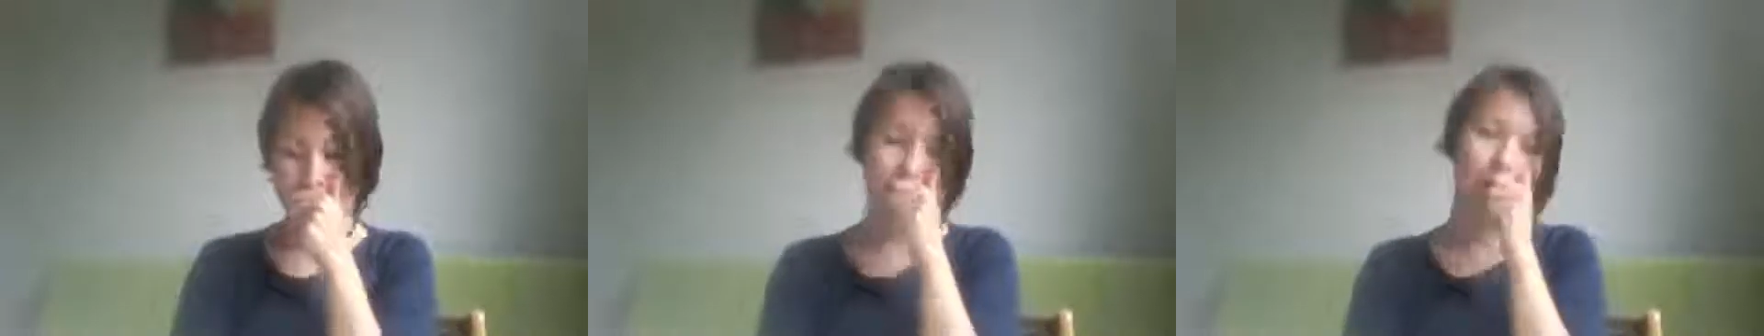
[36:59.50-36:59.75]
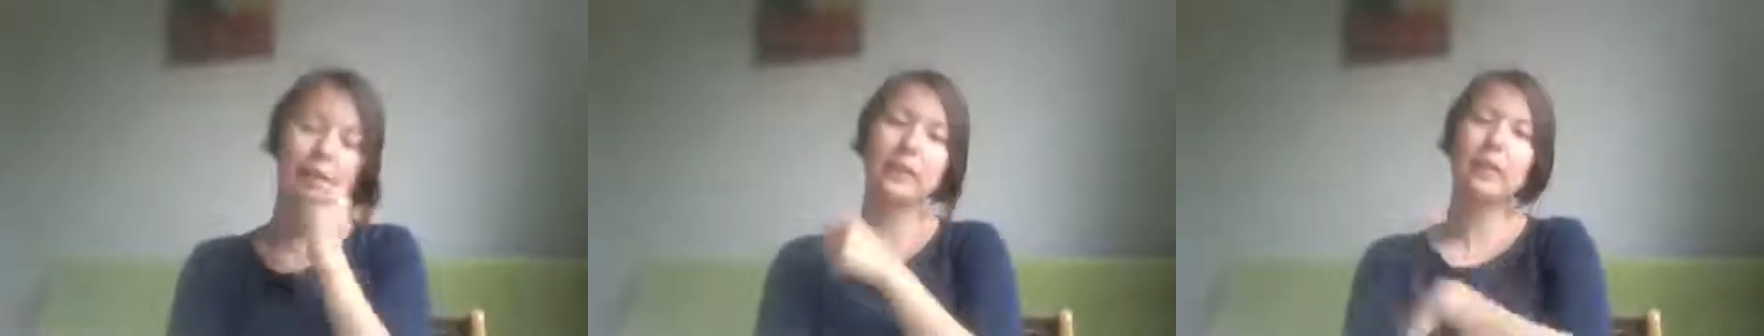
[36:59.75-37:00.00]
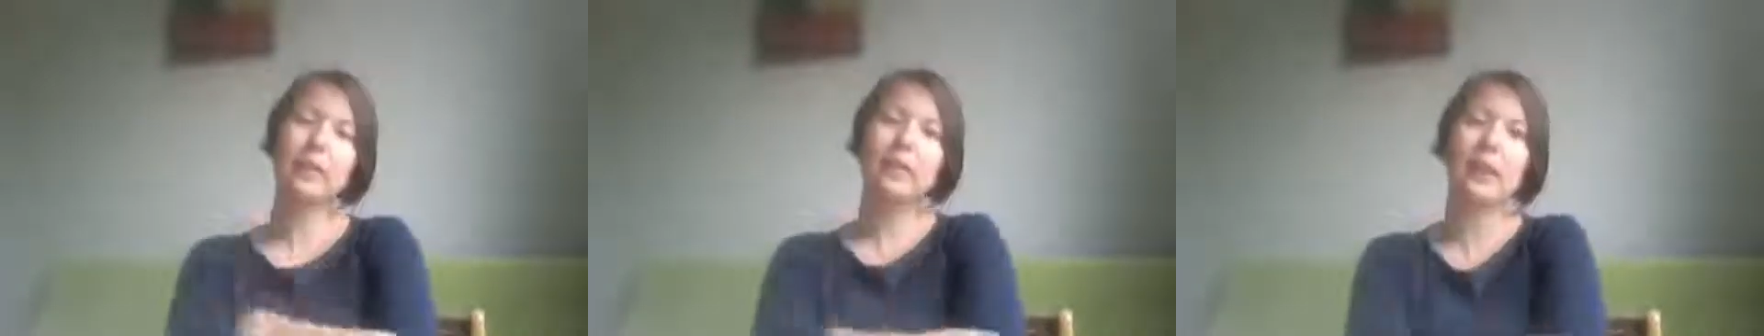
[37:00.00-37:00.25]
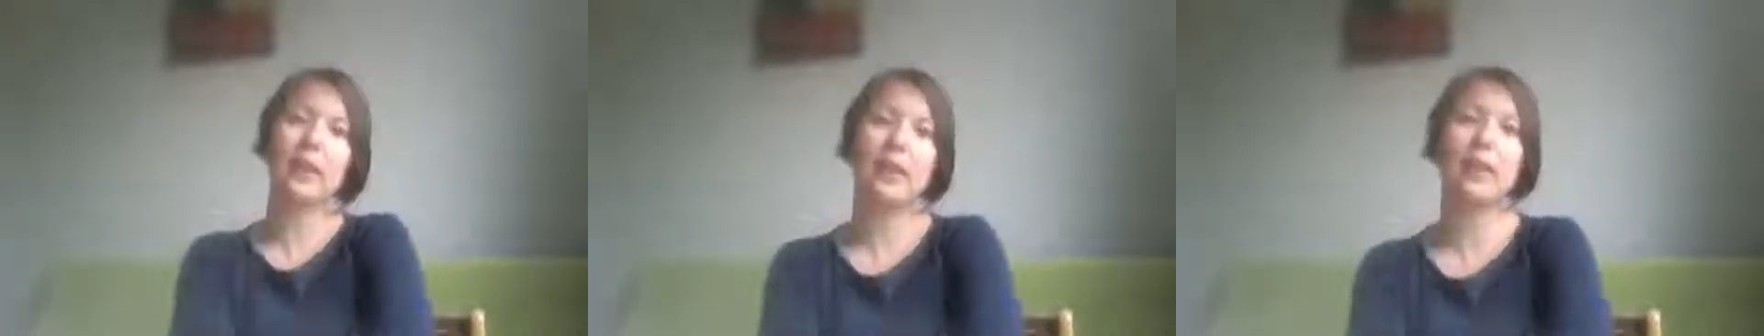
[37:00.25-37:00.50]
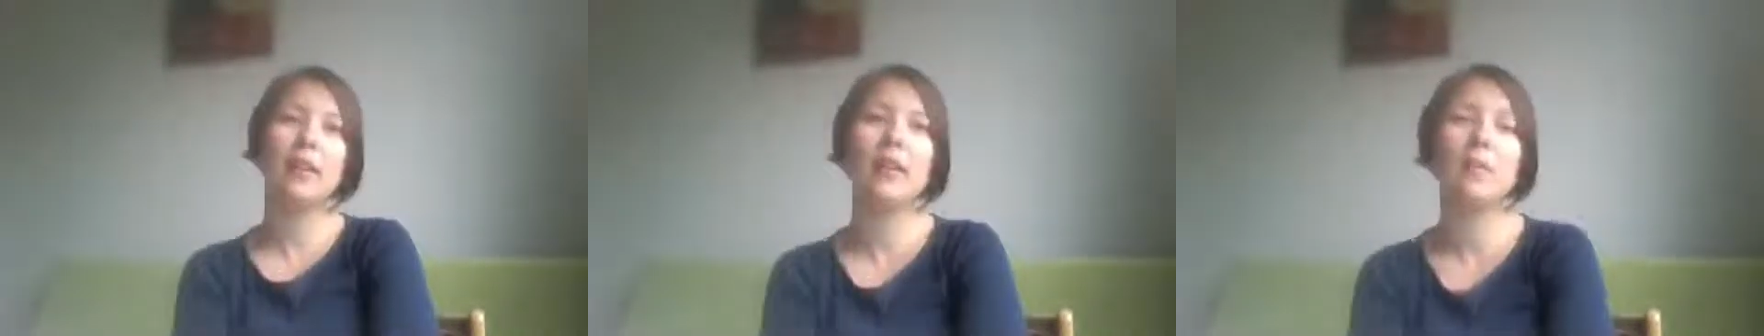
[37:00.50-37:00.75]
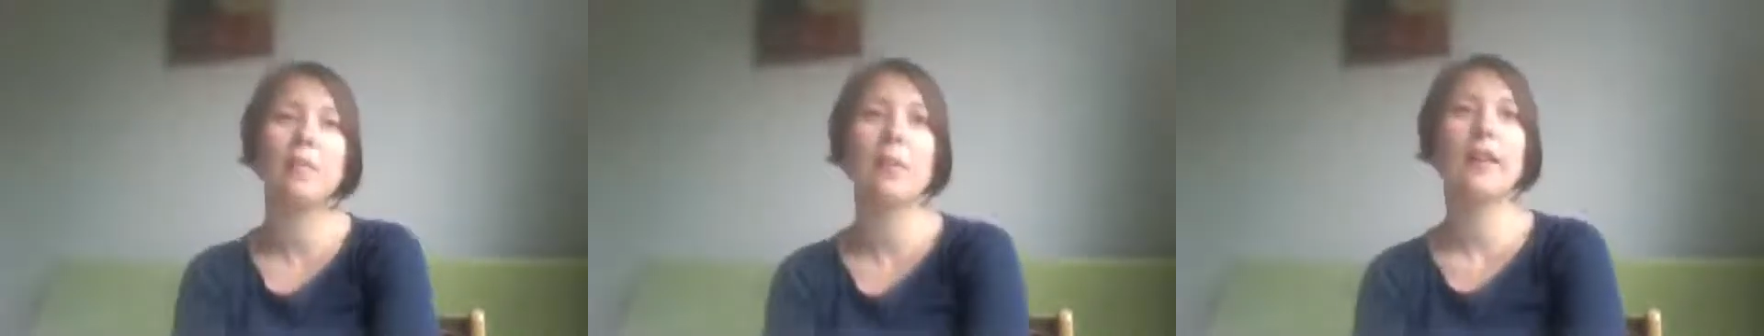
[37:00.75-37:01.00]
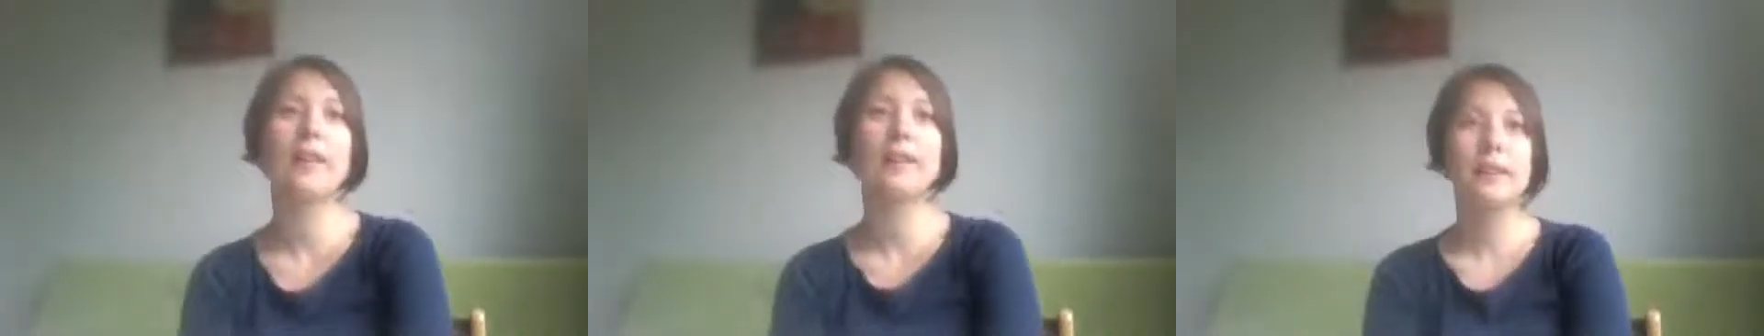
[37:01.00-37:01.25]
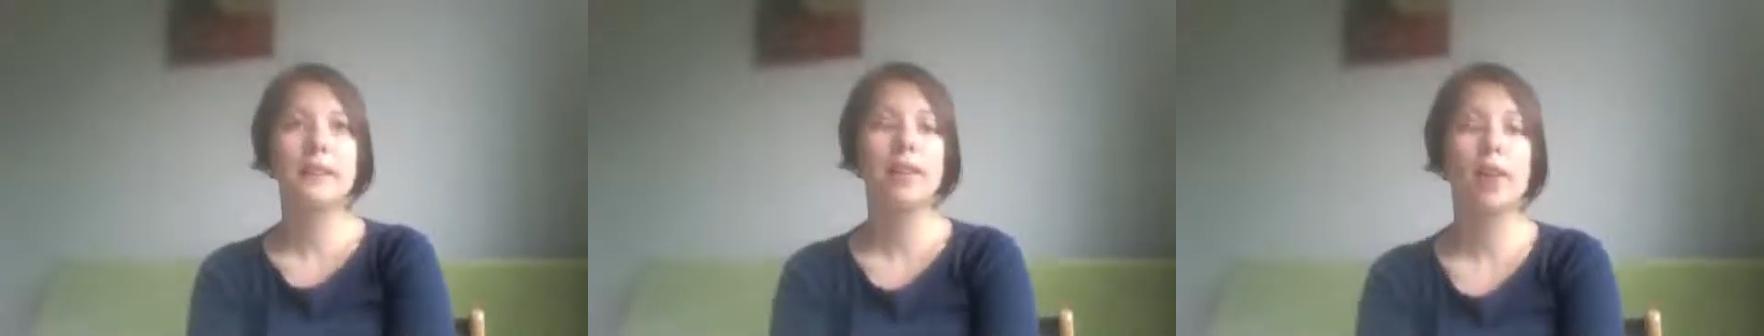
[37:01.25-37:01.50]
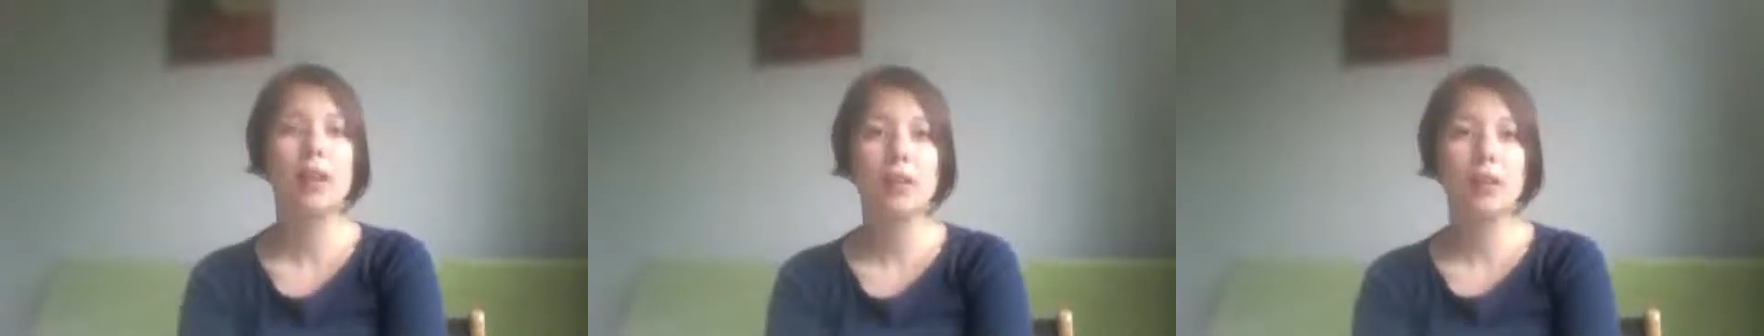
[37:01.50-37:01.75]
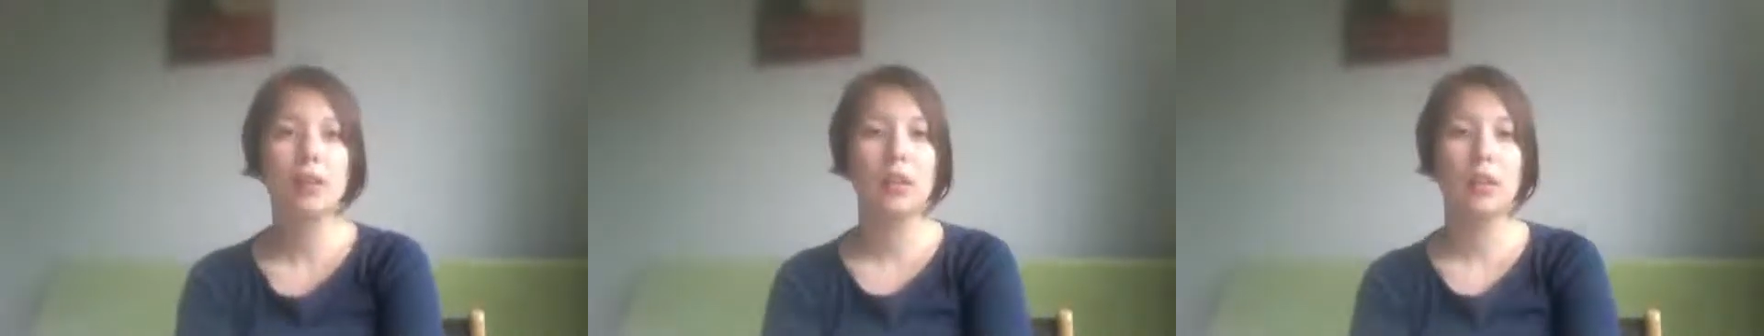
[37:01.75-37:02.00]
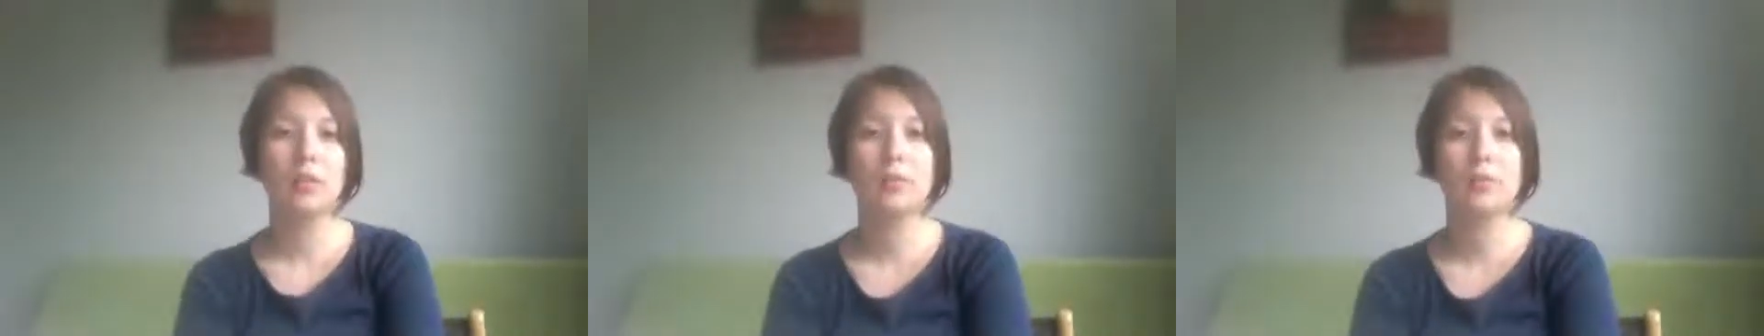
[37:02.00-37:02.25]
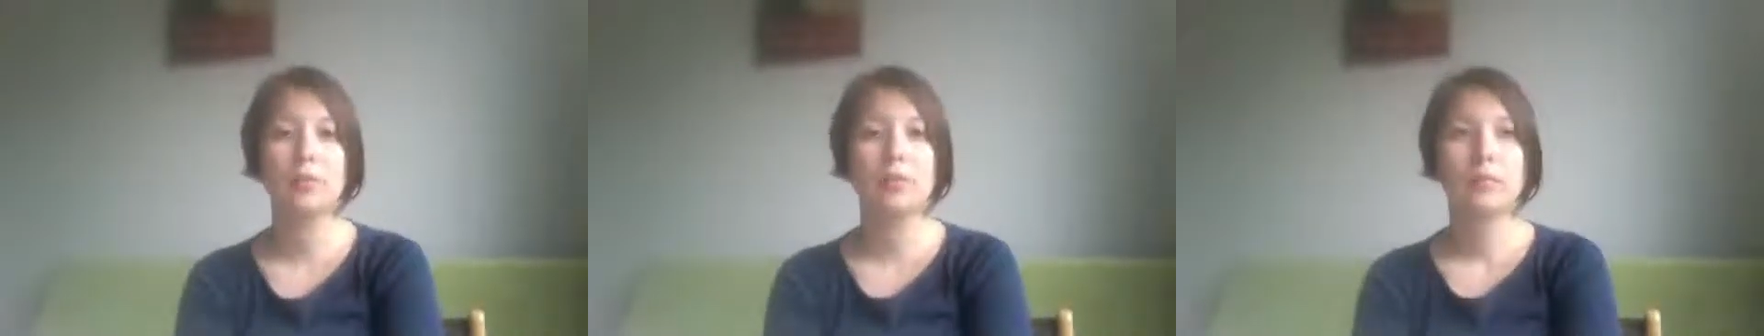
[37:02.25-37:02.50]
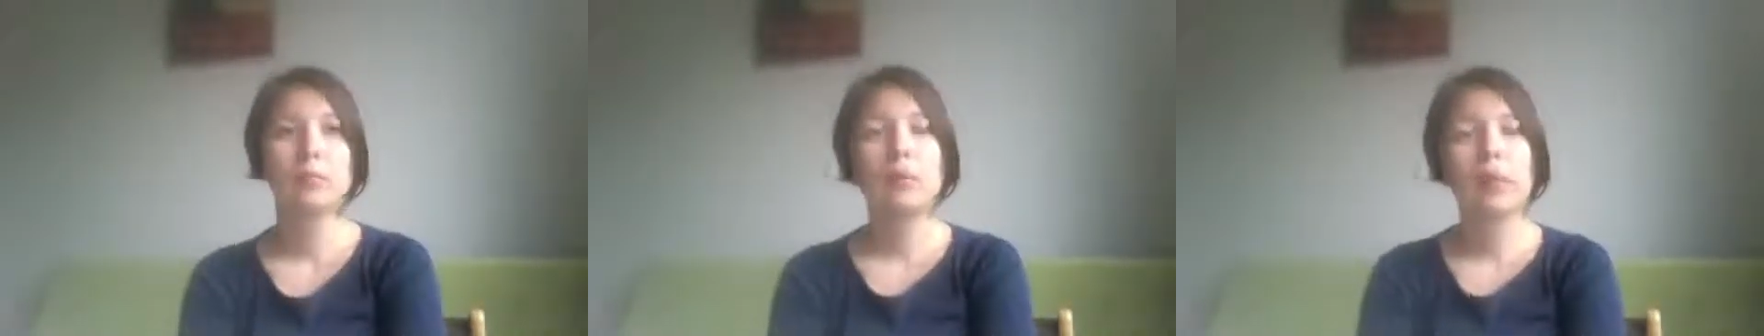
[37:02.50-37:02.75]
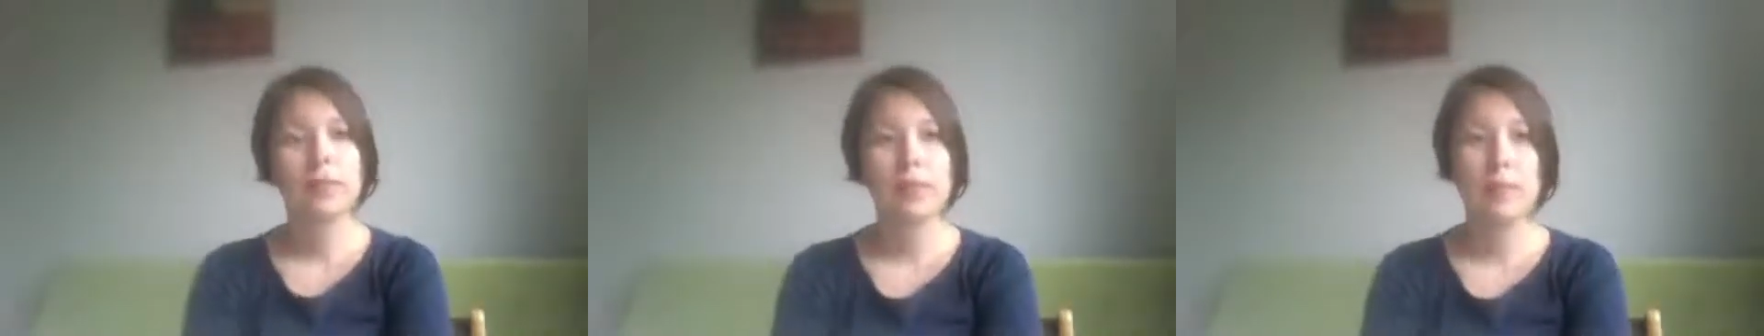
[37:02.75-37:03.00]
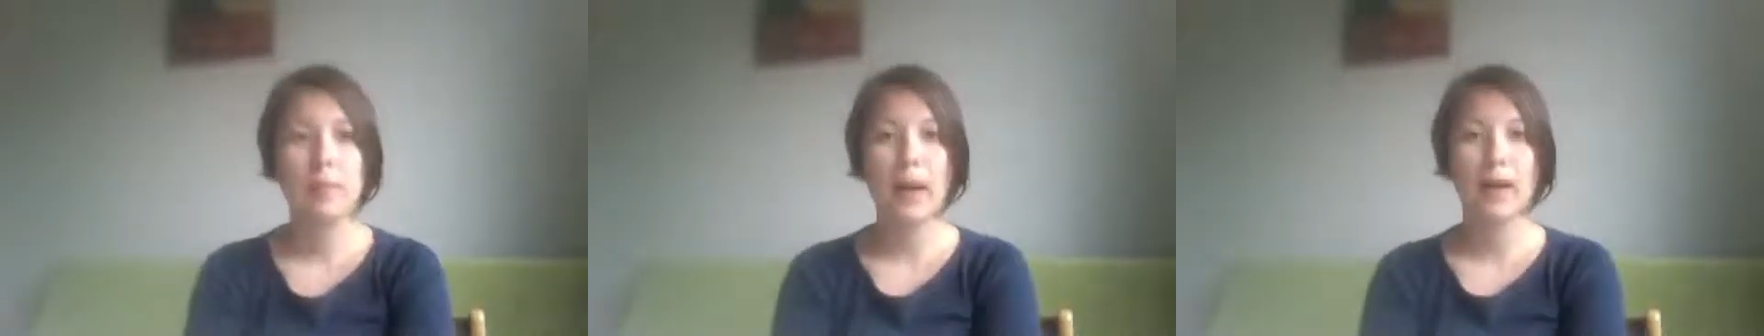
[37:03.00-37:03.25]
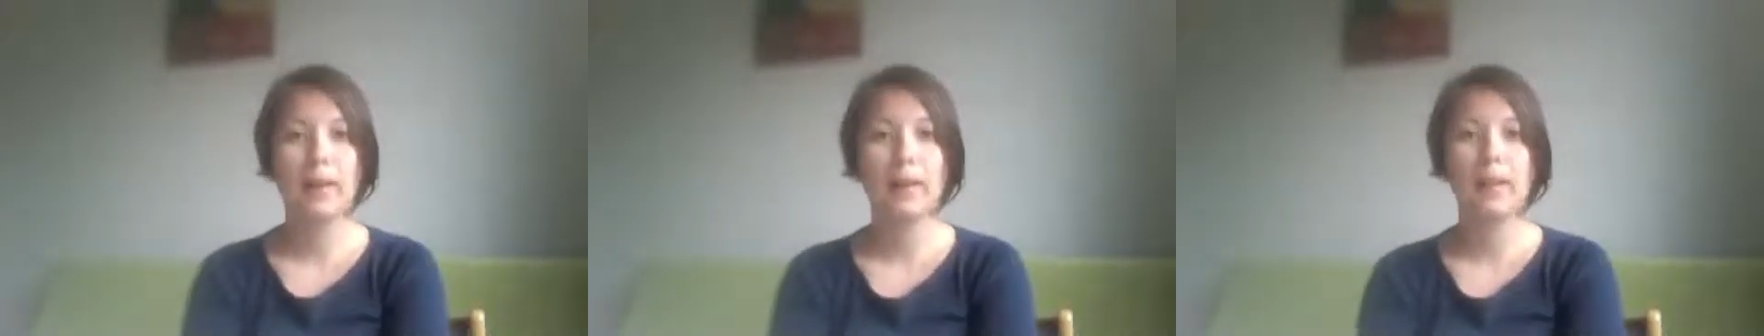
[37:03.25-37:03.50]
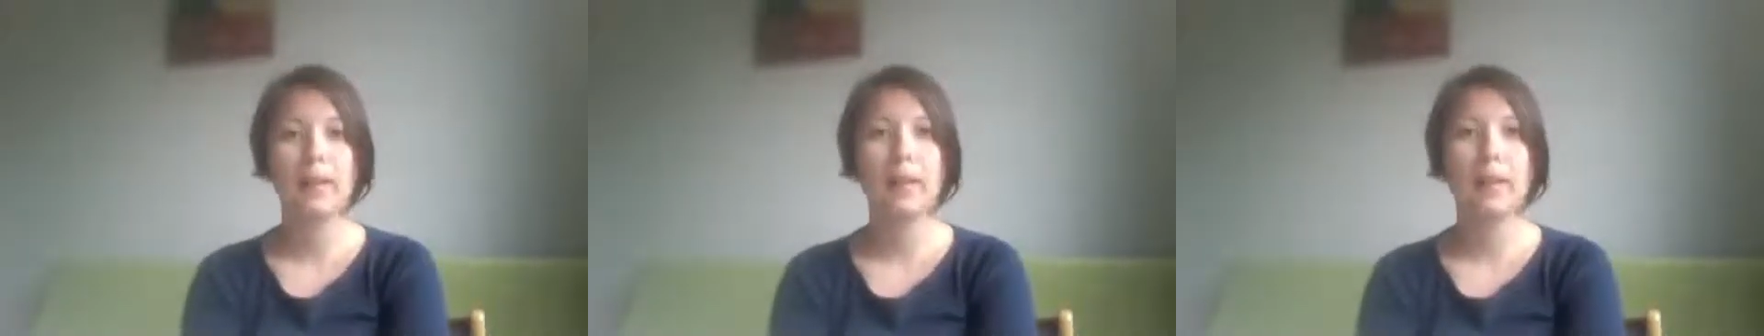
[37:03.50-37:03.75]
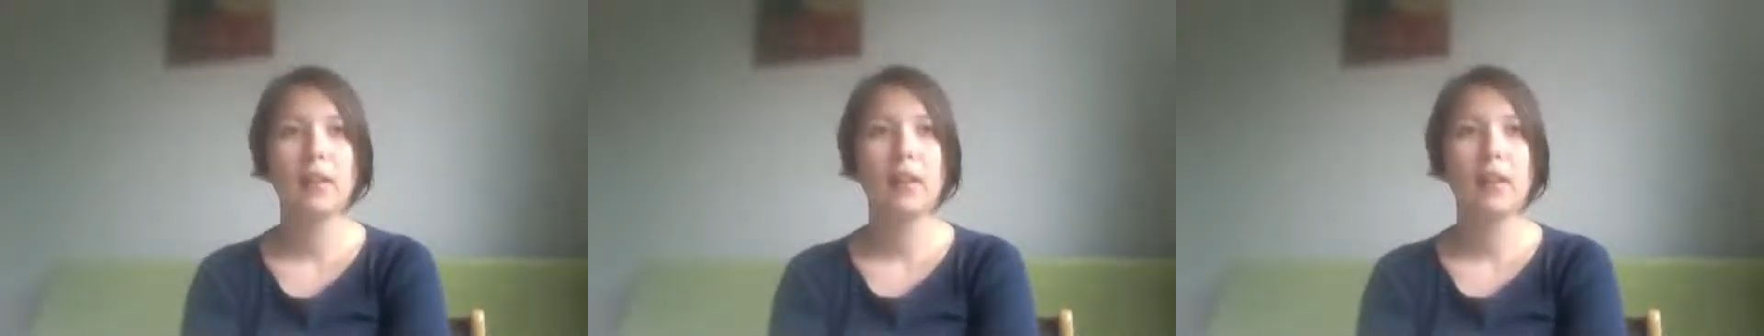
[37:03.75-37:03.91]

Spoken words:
Because of their strong military backing,